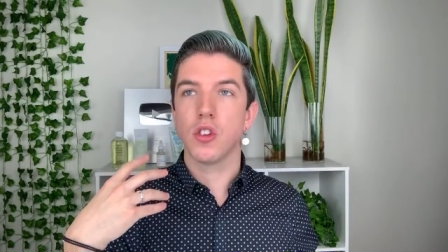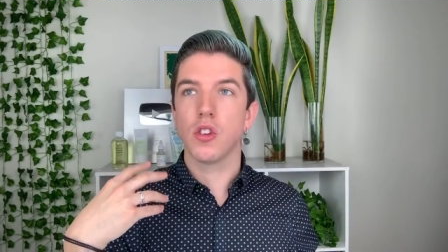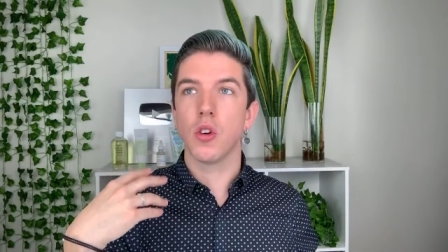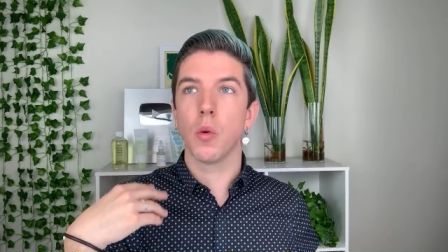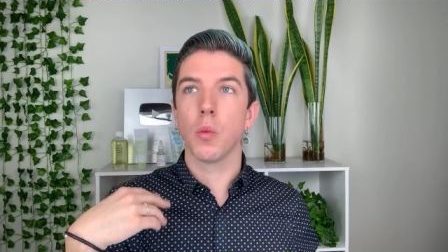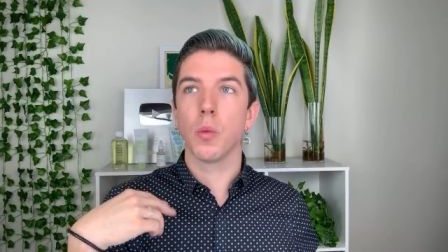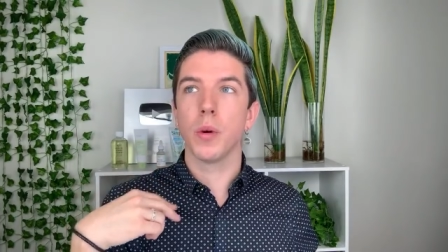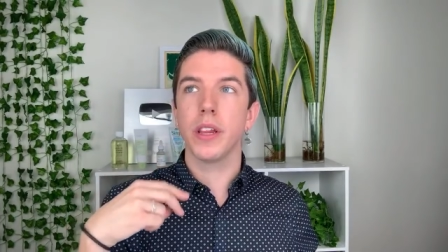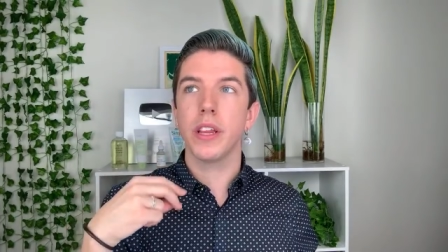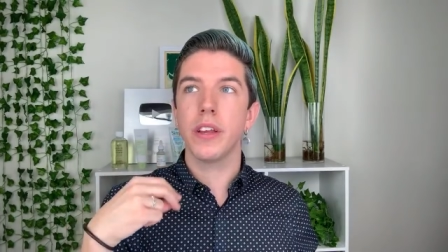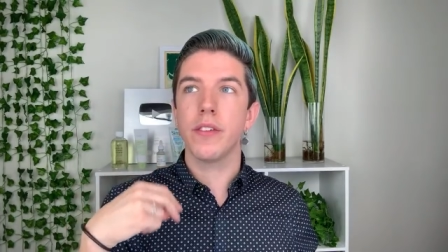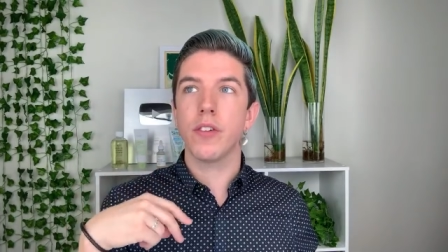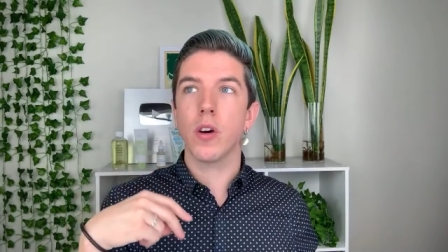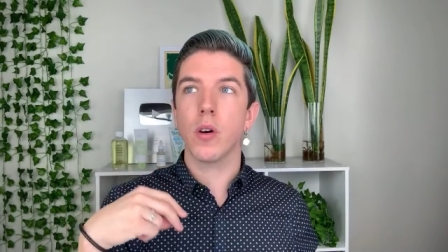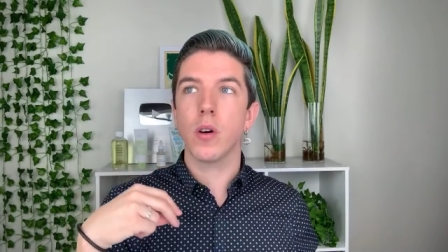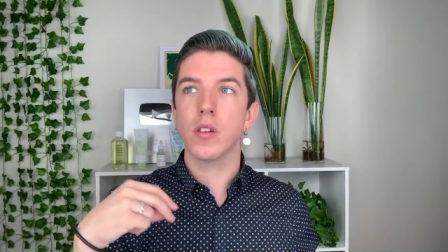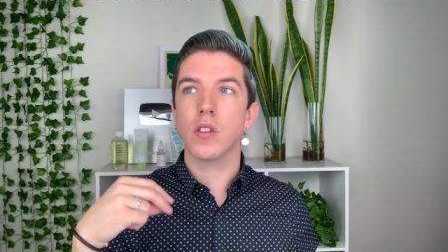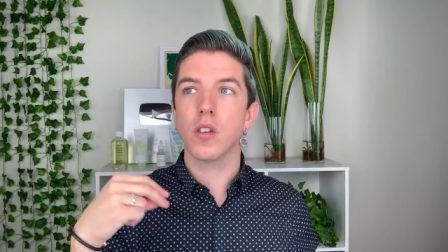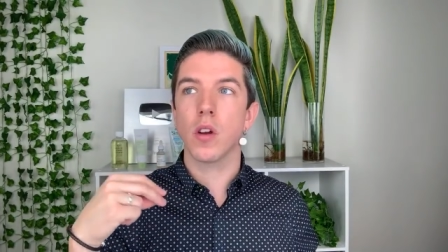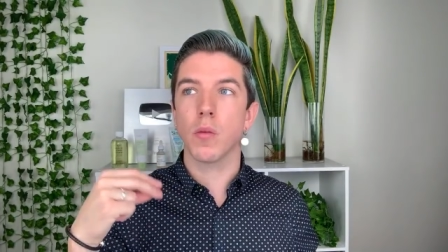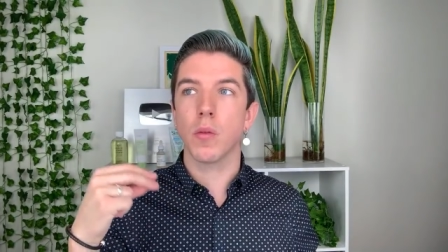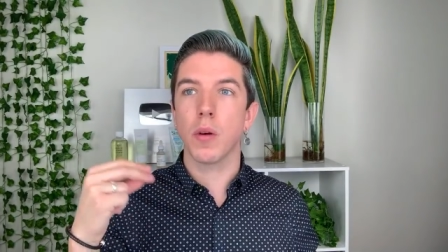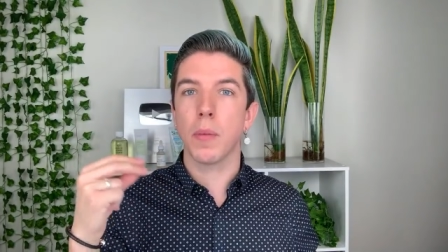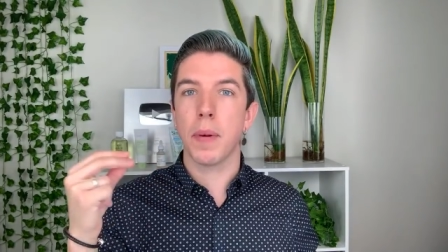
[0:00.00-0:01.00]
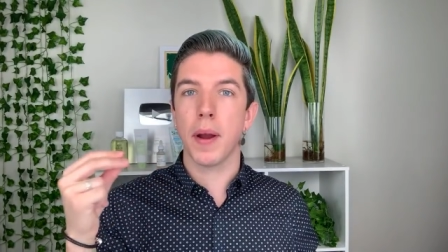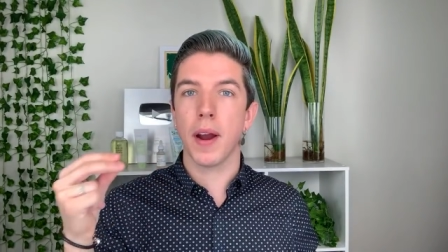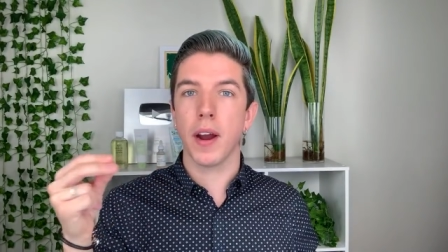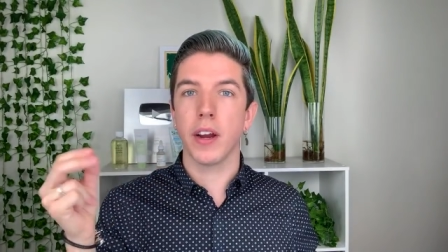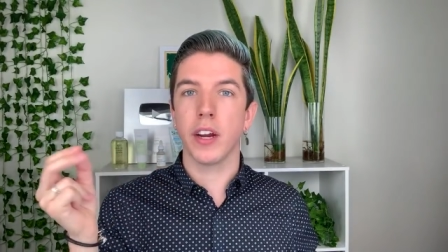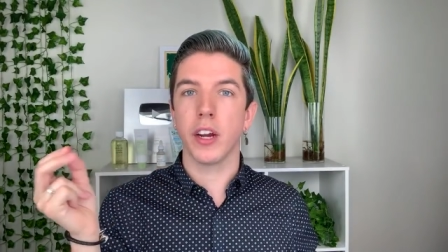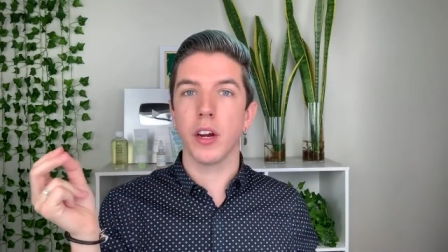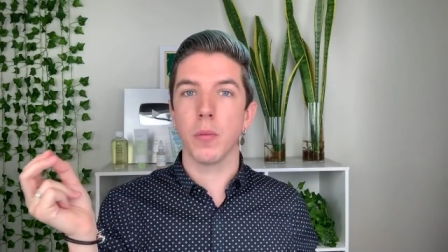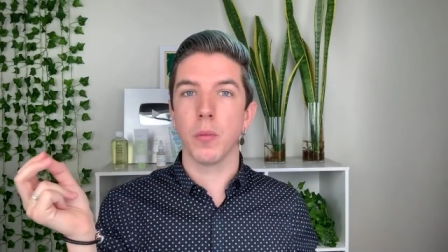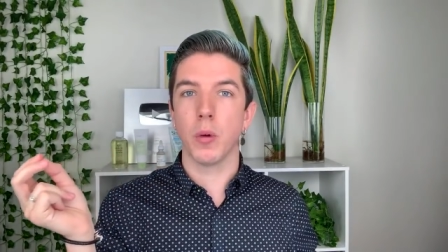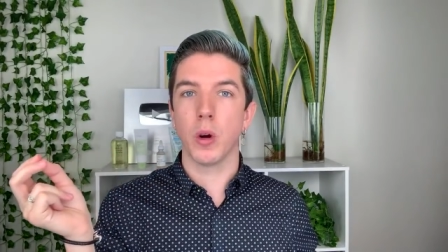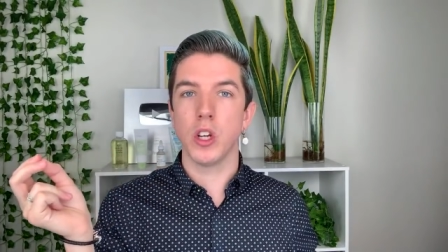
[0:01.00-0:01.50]
So really focus on
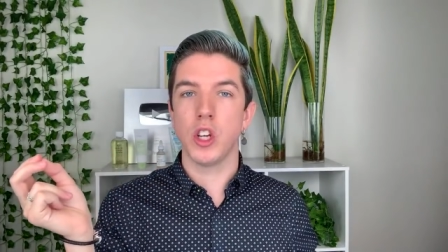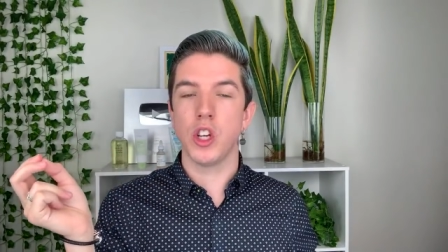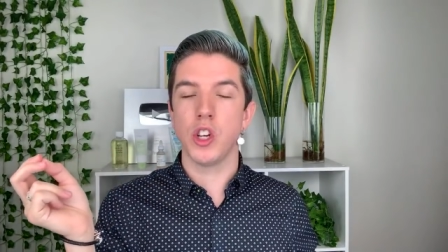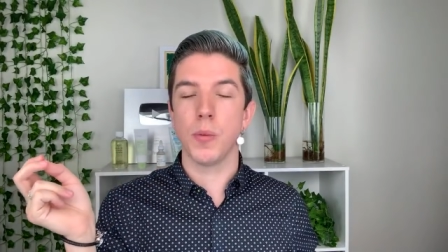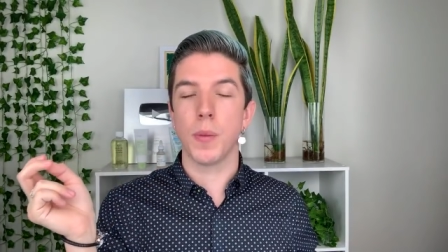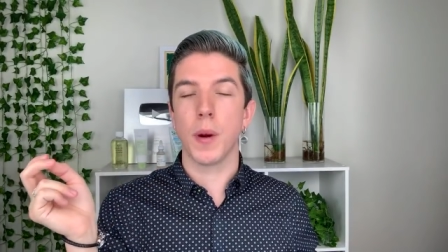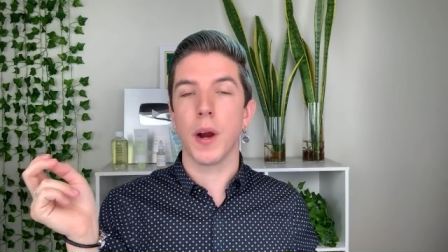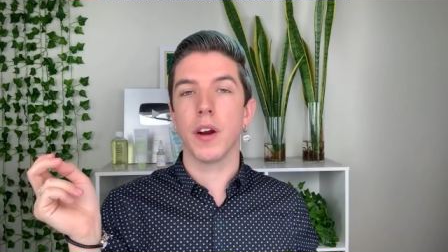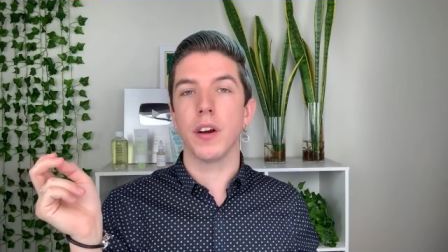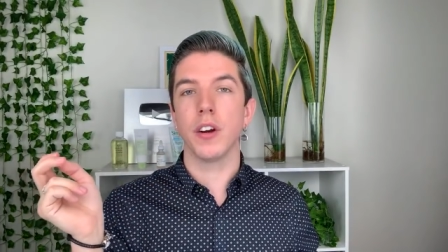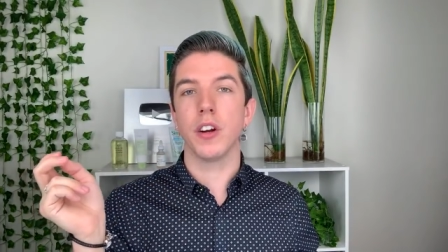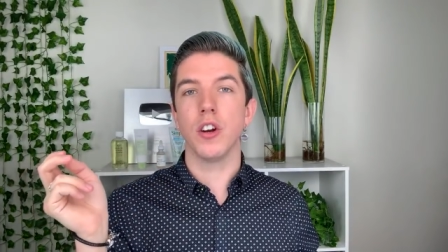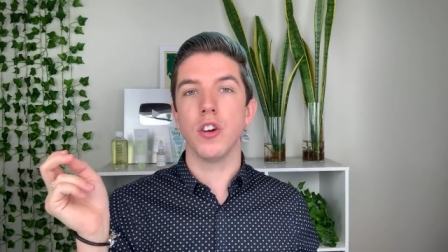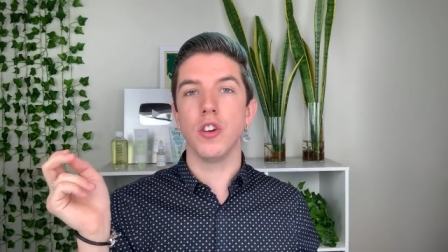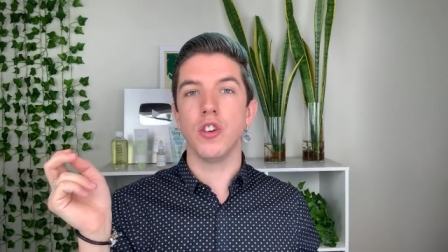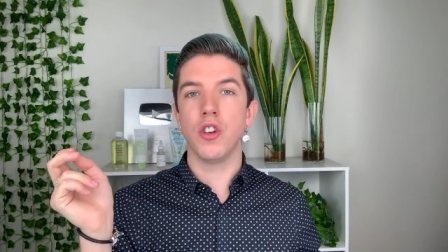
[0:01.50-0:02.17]
repairing your moisture barrier.